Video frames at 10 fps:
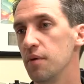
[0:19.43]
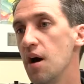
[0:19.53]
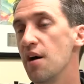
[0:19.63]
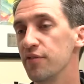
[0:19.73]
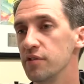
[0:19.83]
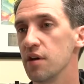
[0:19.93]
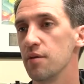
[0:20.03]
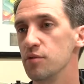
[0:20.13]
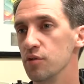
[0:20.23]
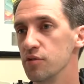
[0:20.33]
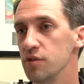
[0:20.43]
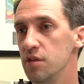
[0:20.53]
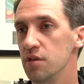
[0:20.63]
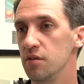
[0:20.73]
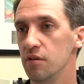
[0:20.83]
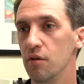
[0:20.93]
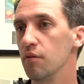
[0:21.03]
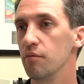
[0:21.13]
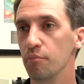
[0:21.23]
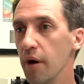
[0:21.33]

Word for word: Oftentimes you'll see, you know,